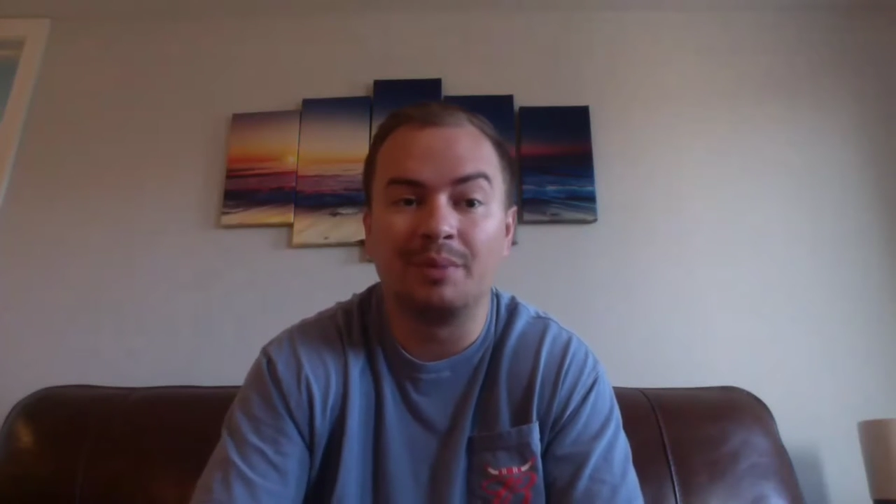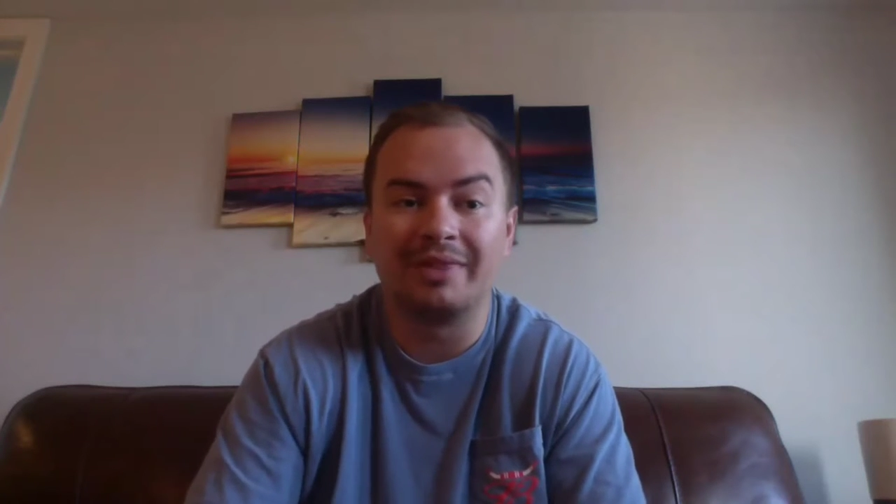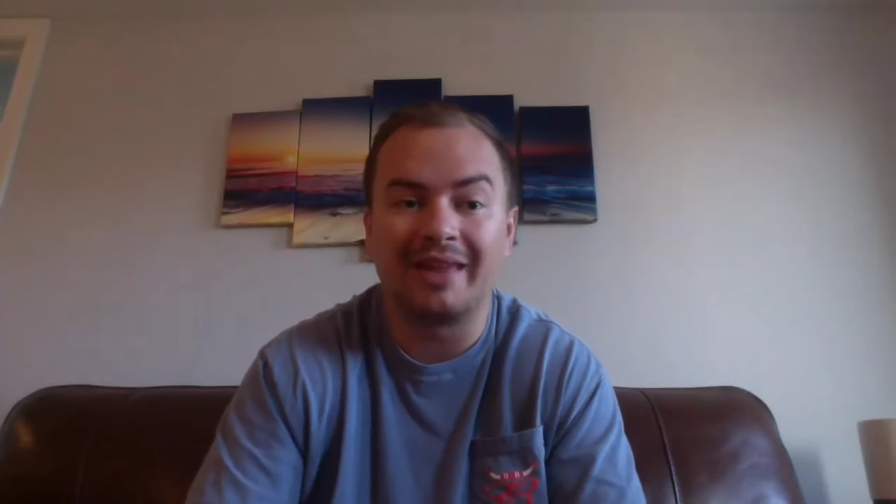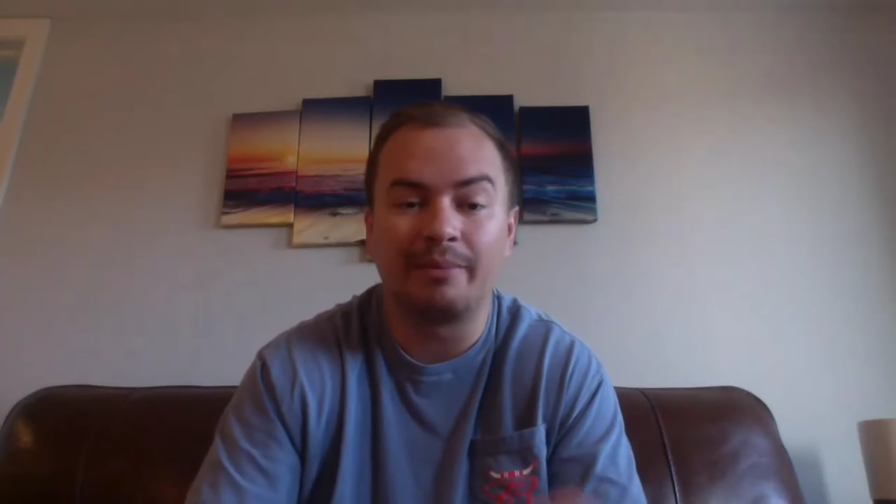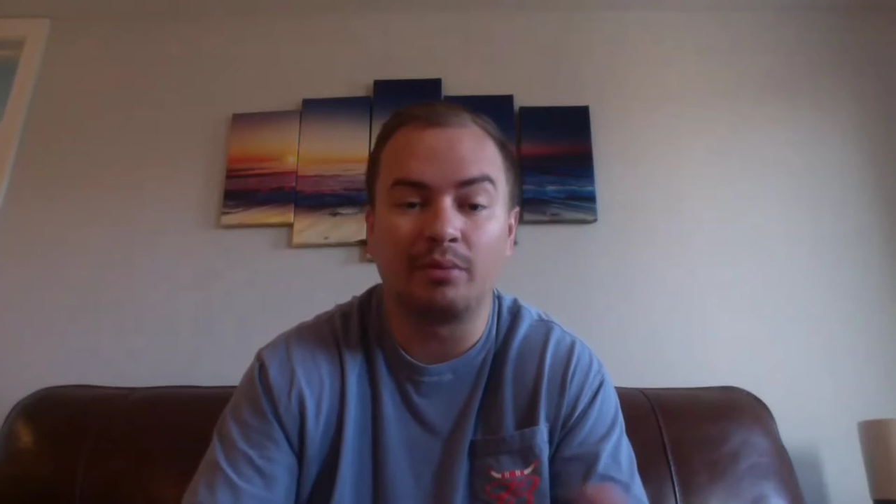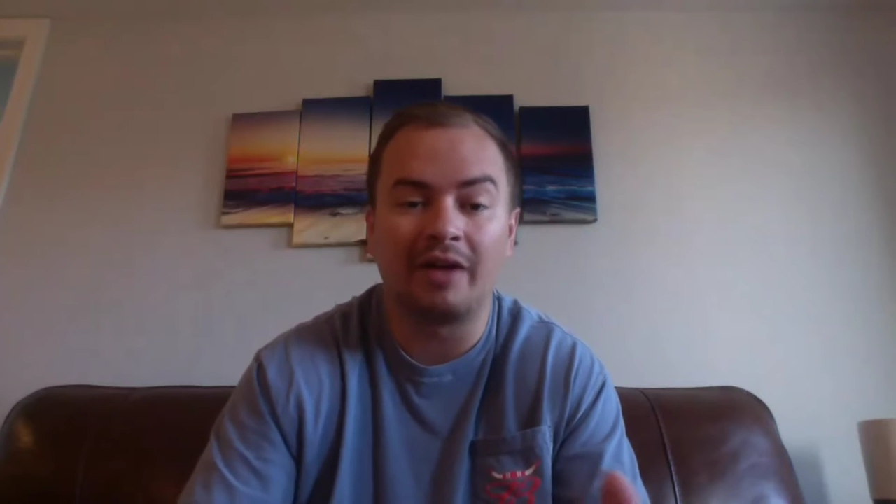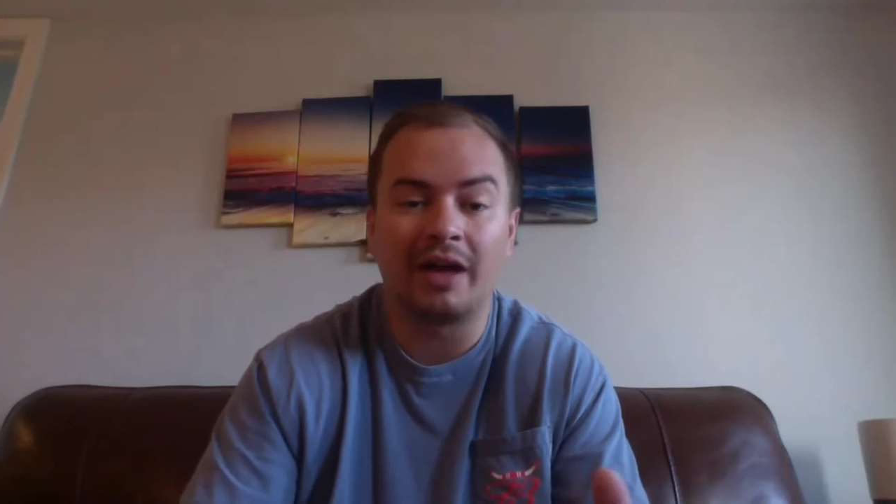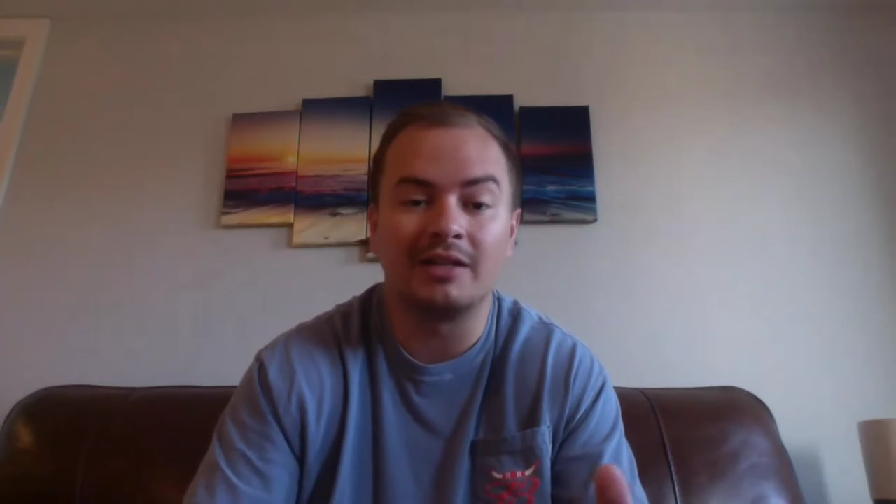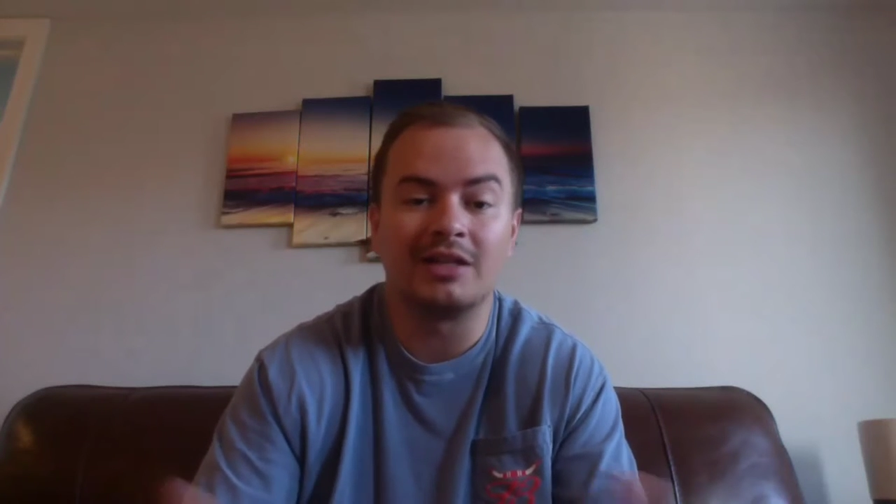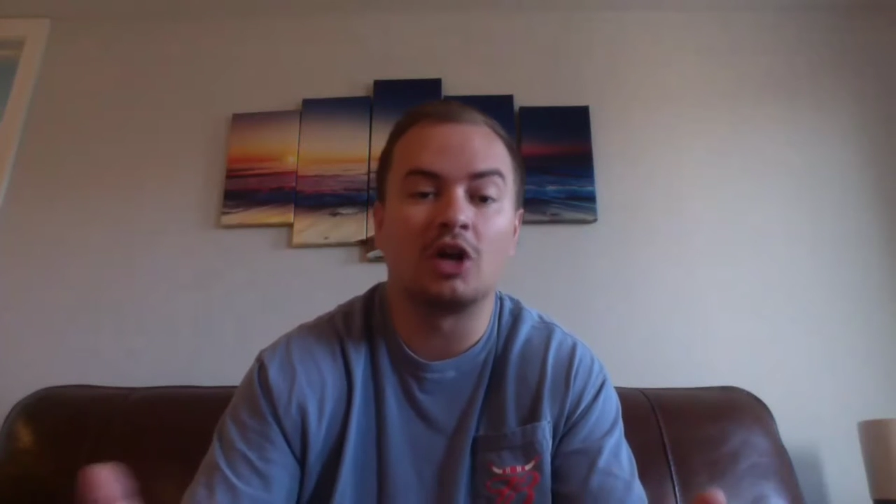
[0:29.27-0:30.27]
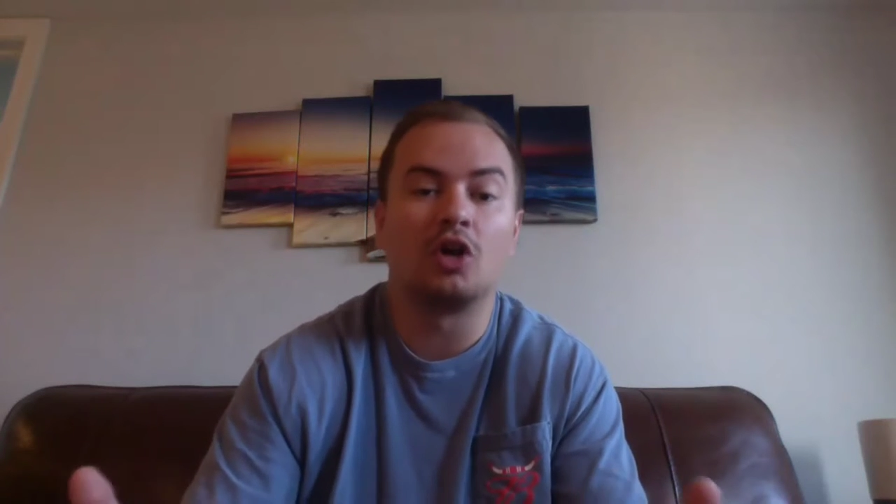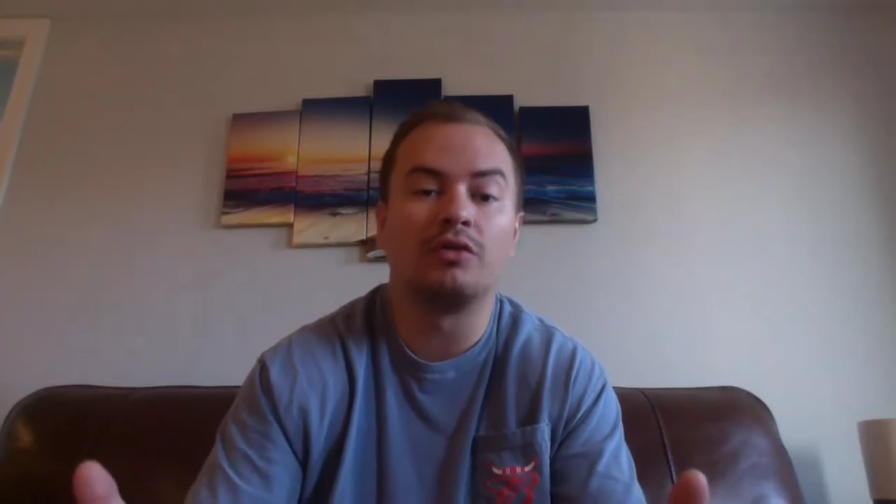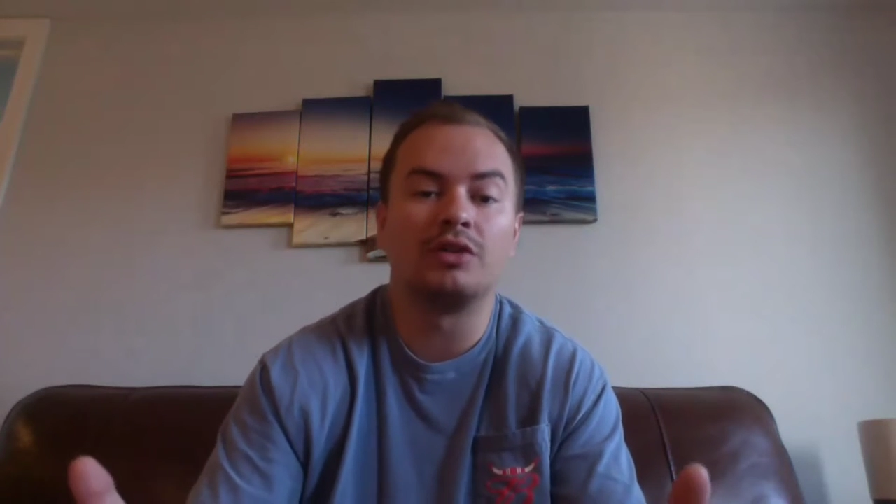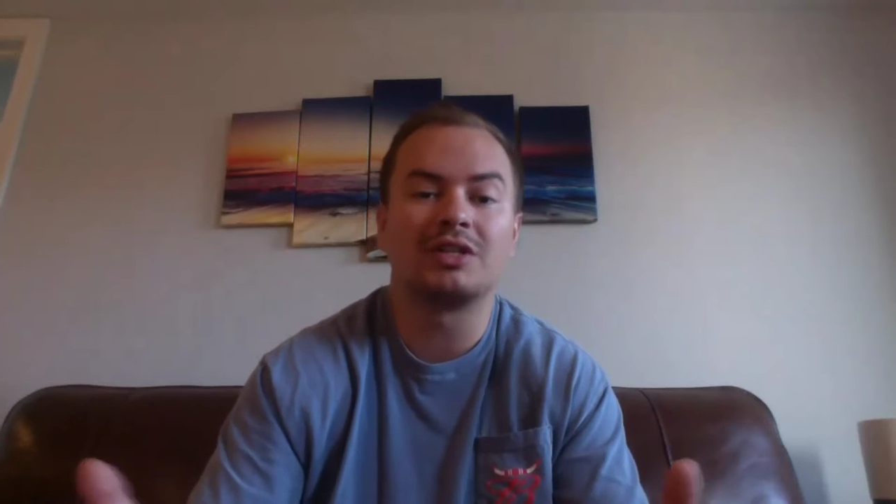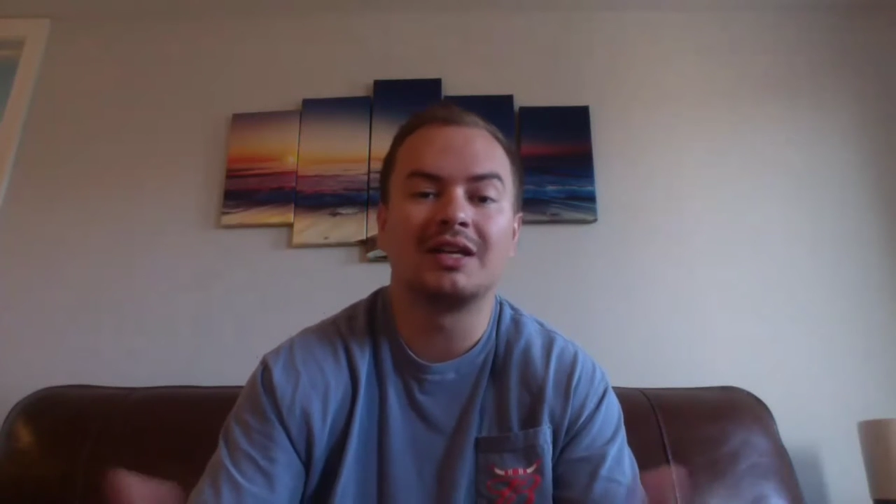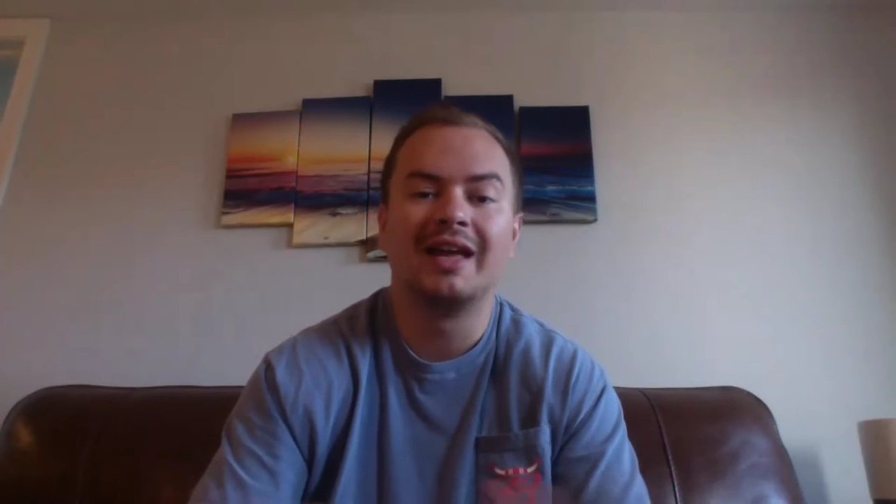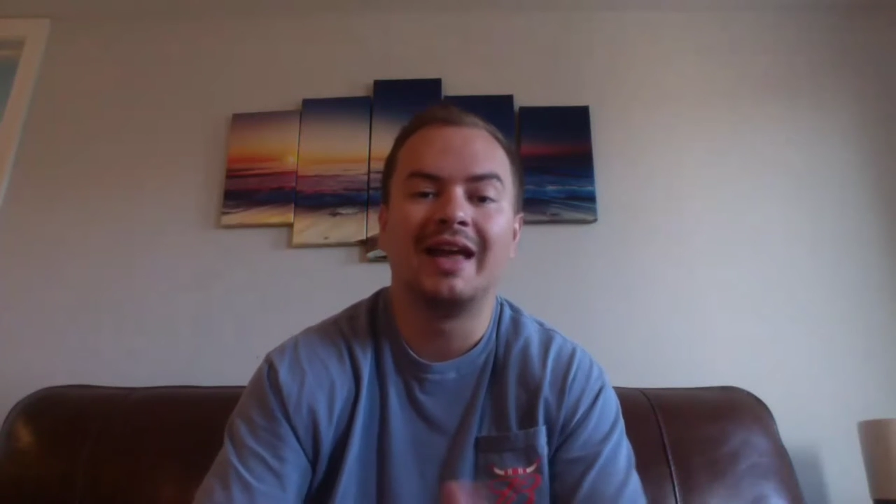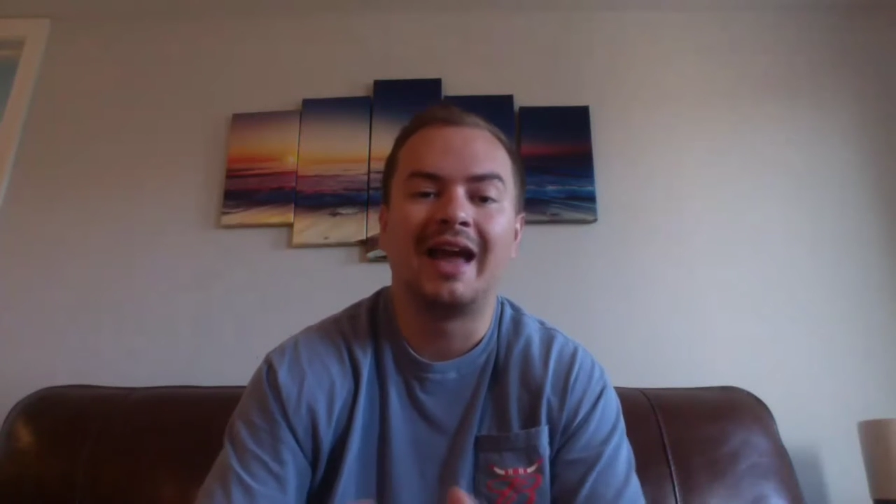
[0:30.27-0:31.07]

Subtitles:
but they provided turnovers,